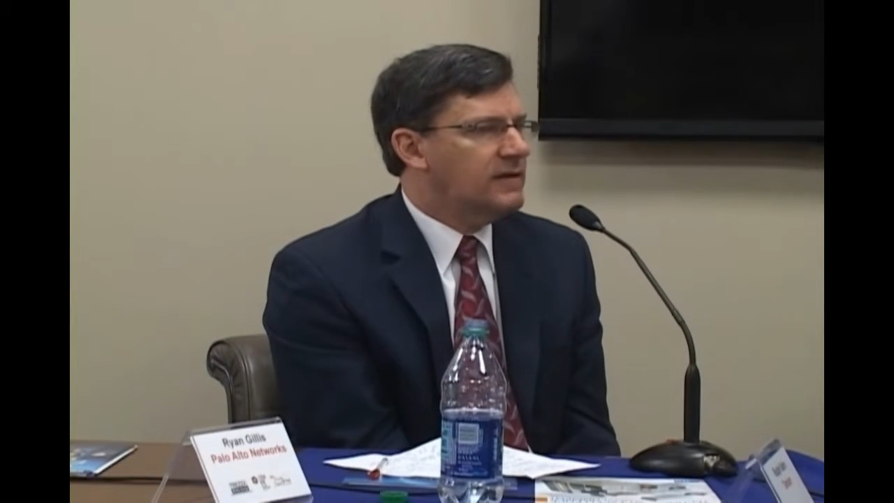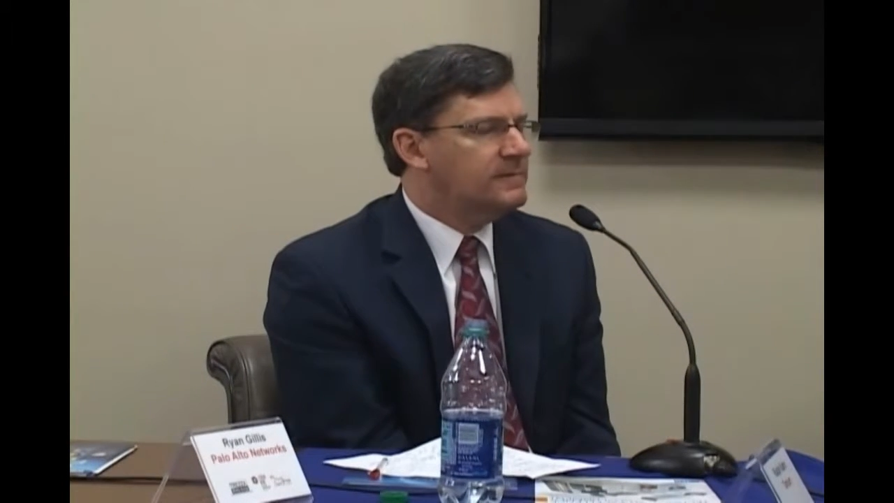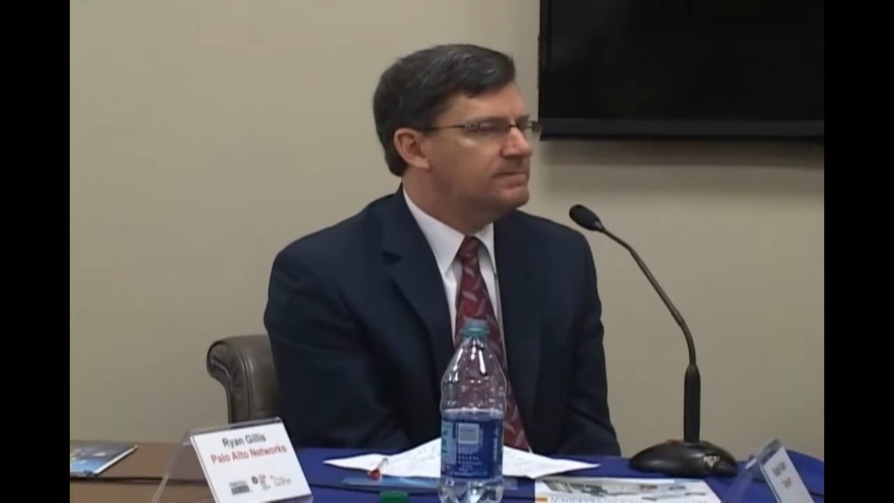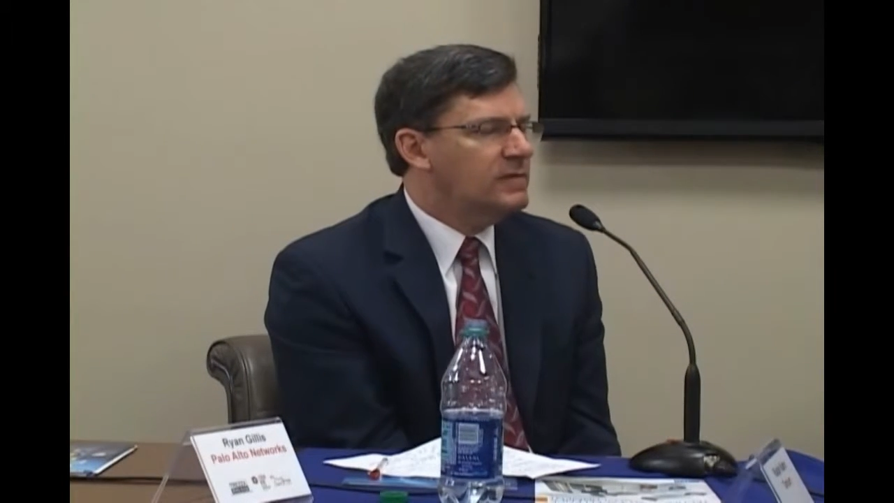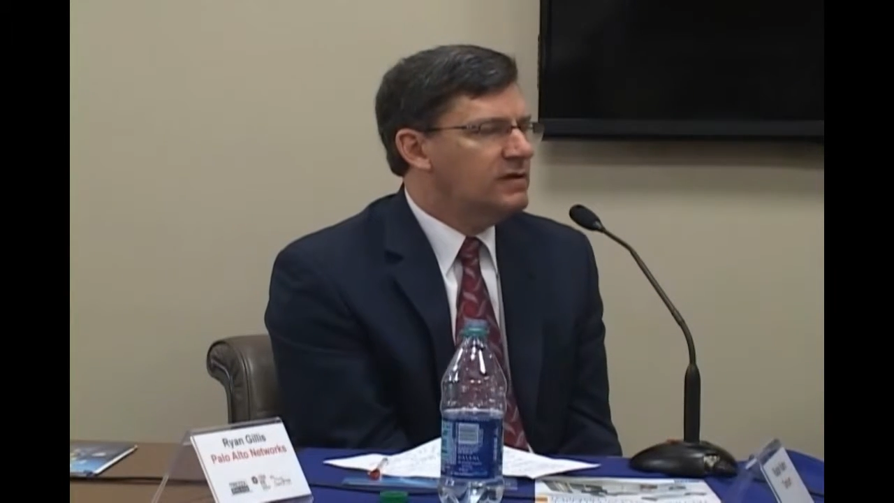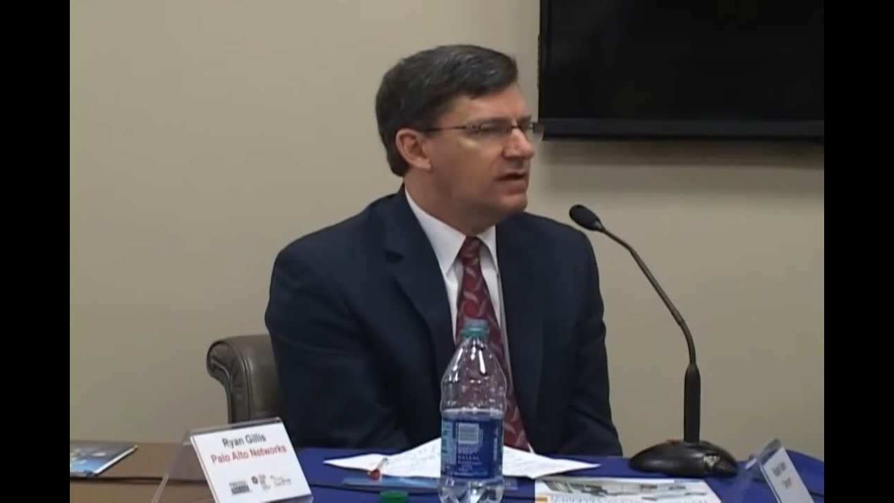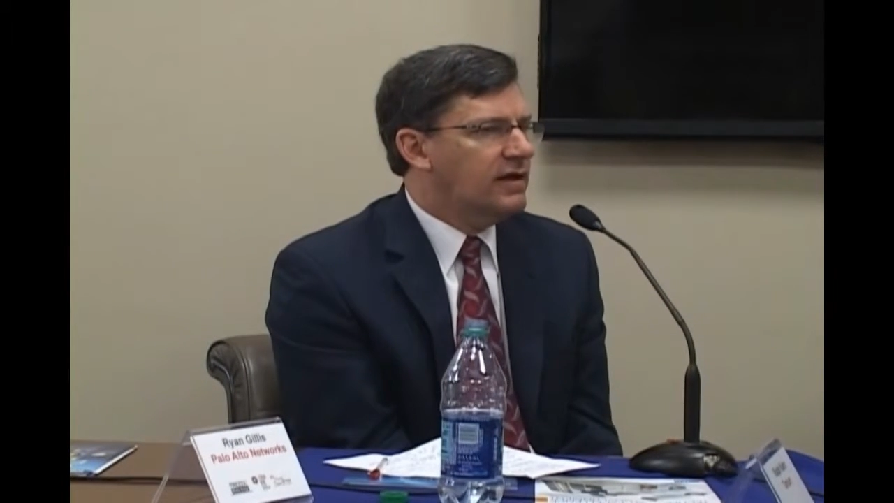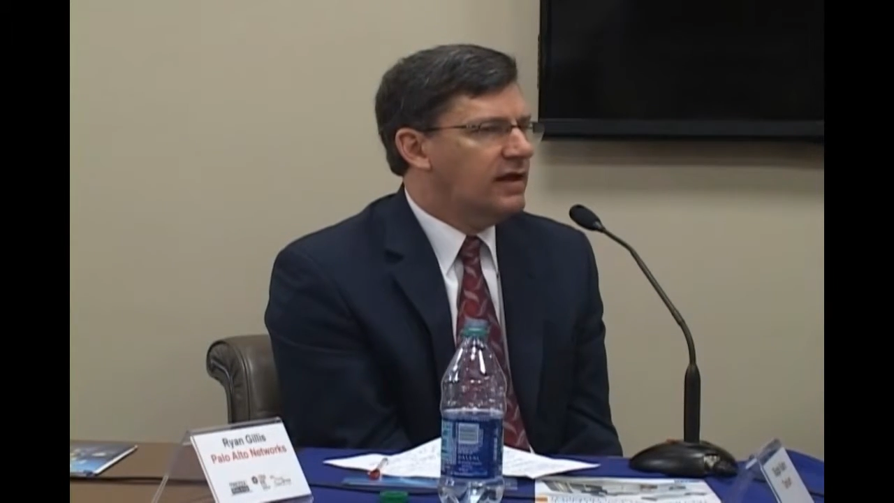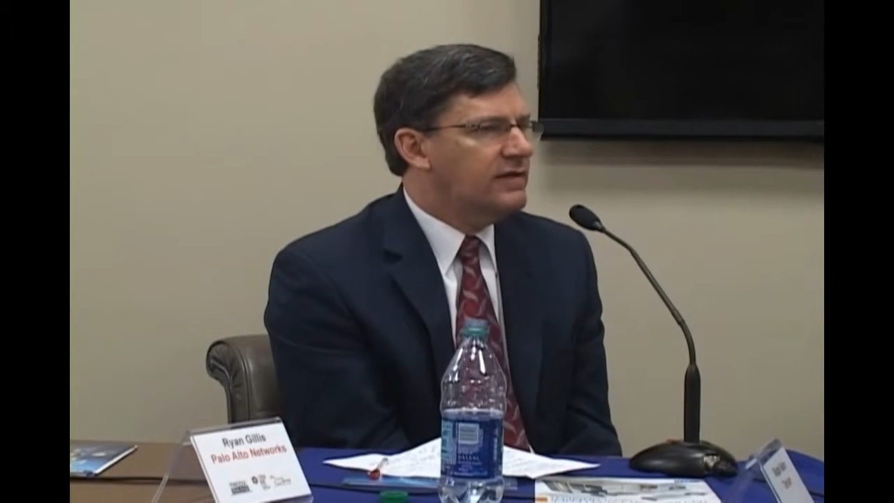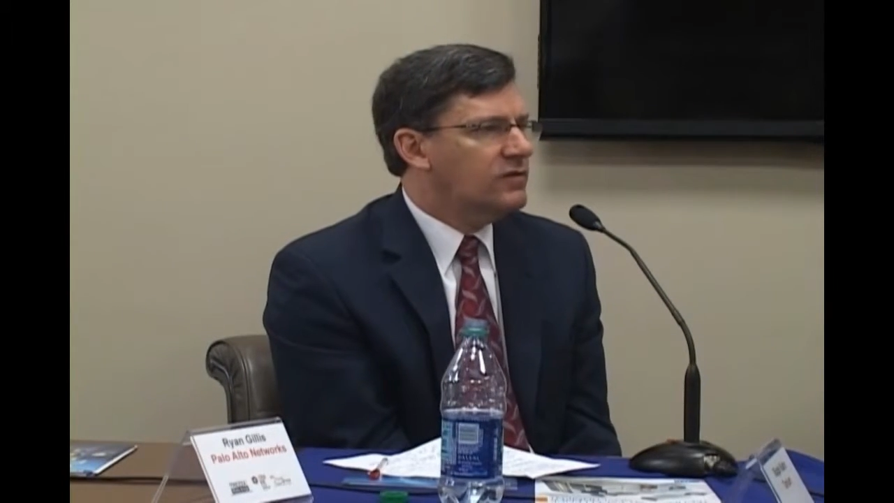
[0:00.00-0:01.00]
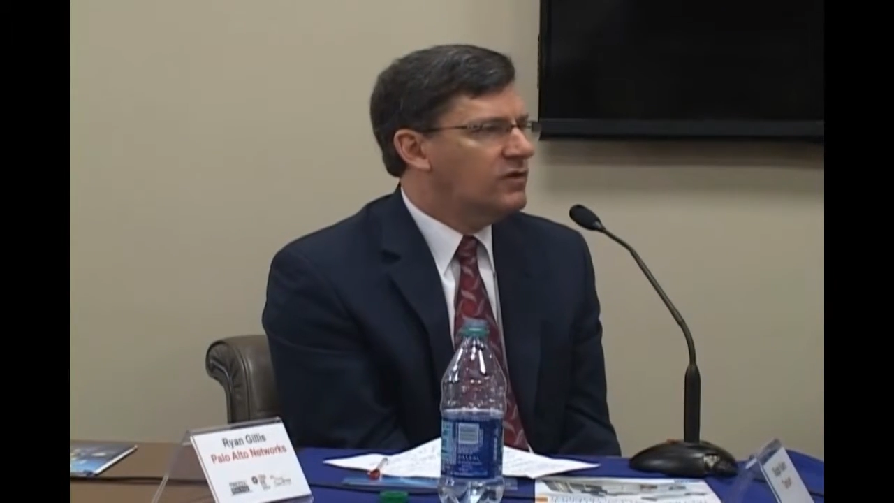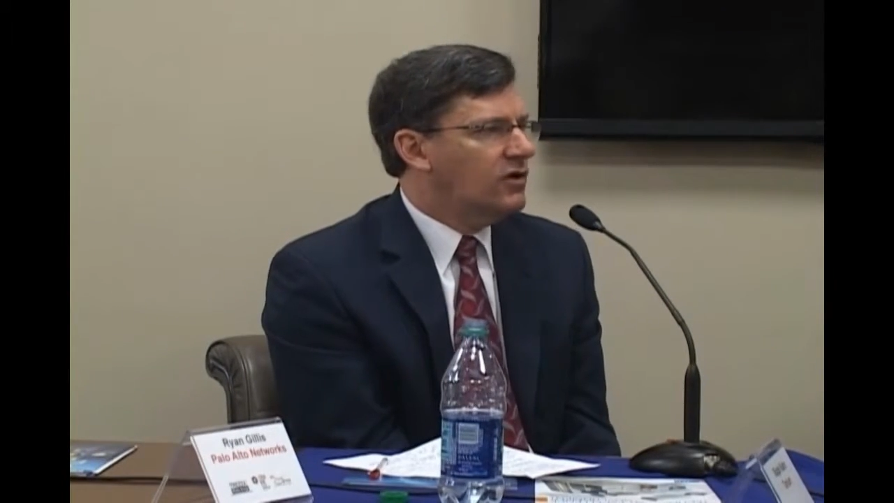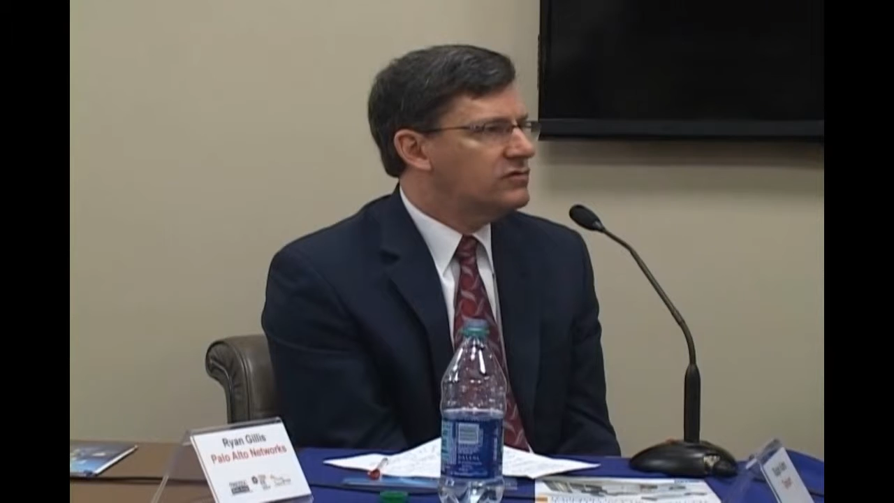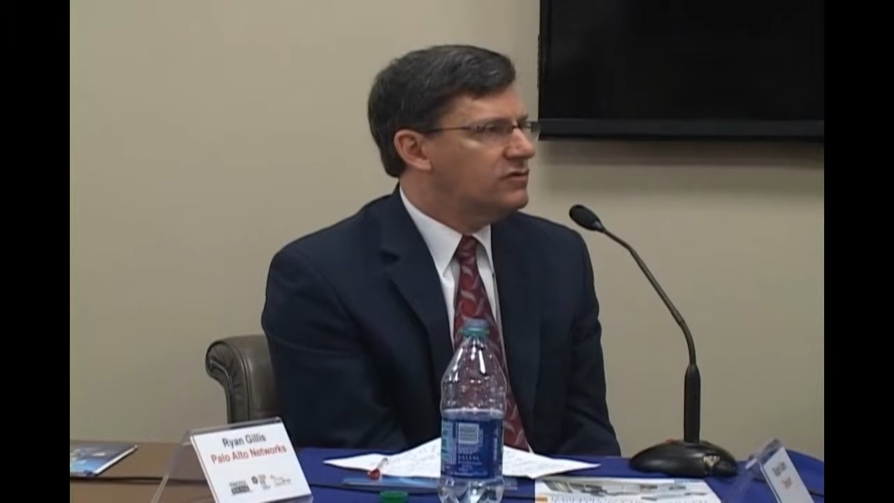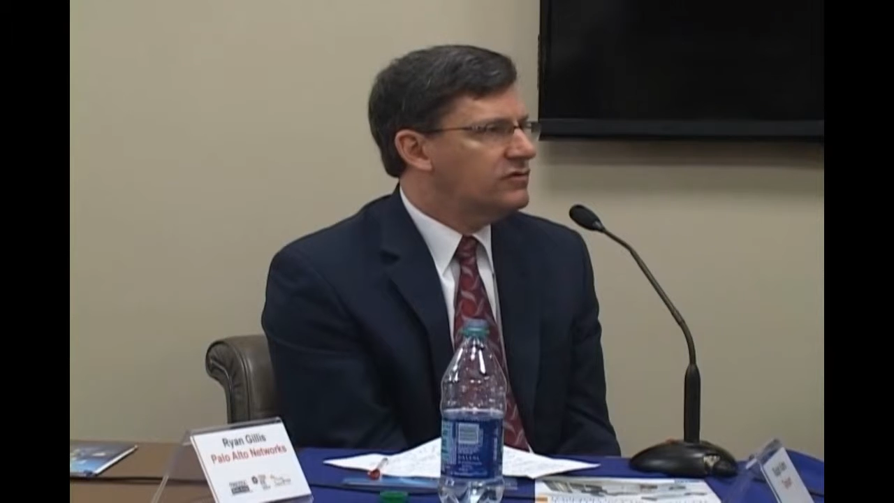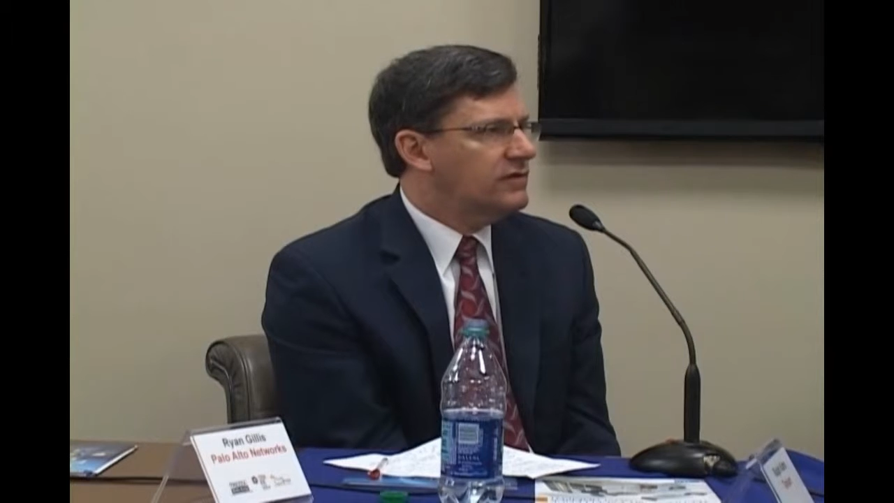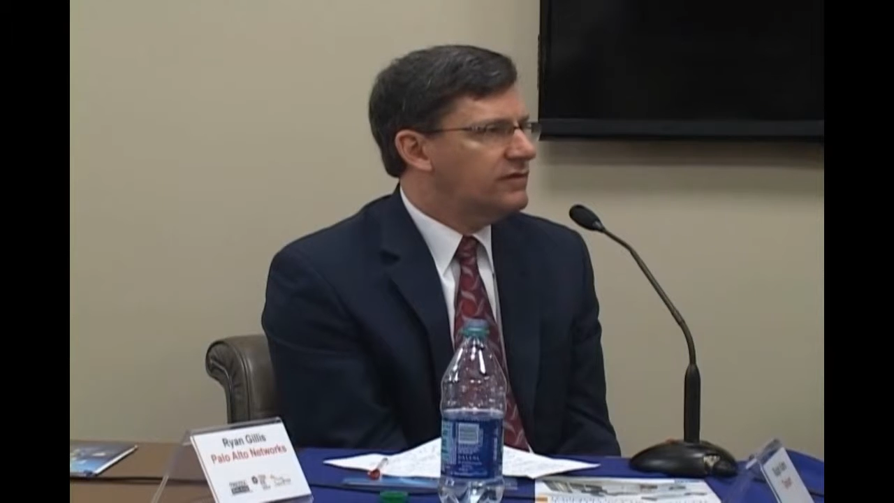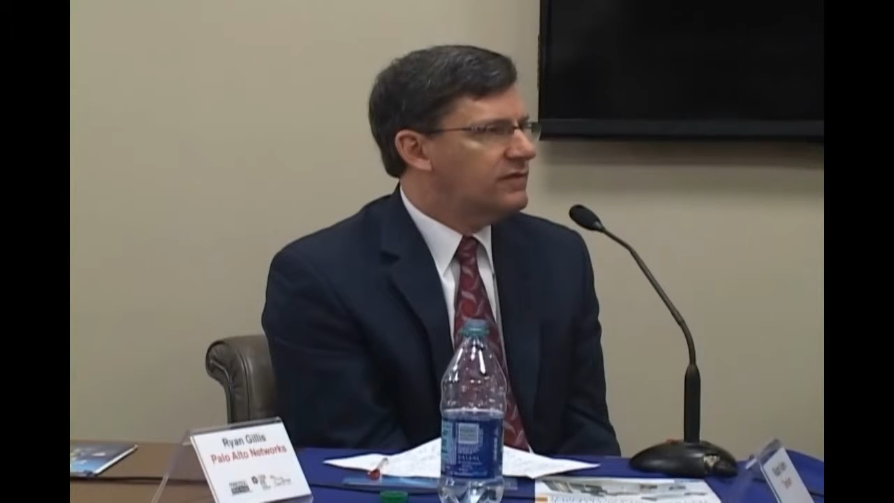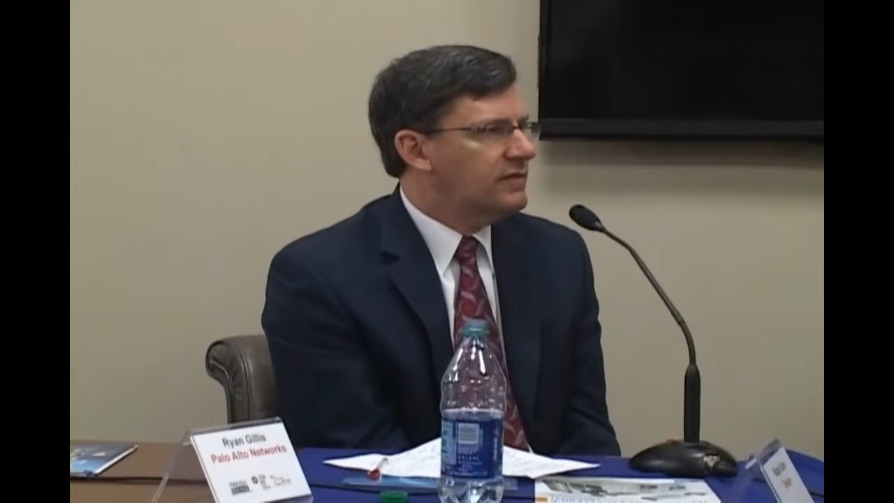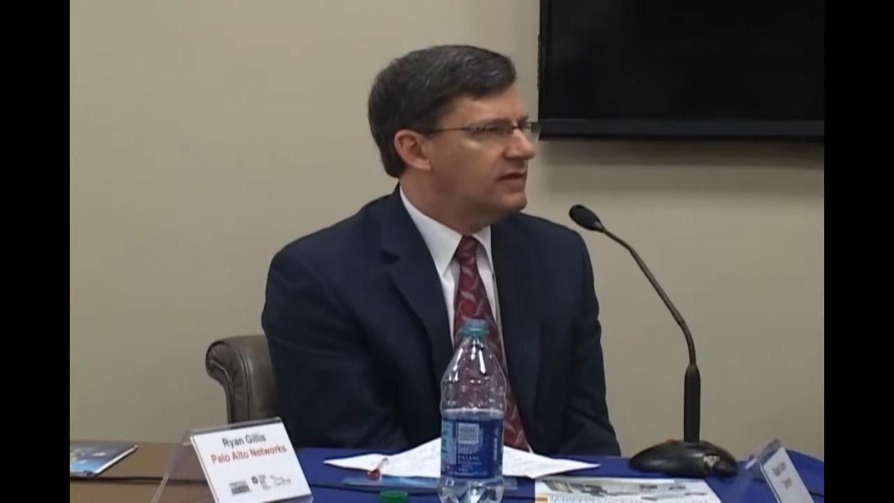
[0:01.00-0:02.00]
um, I, I, think we all know that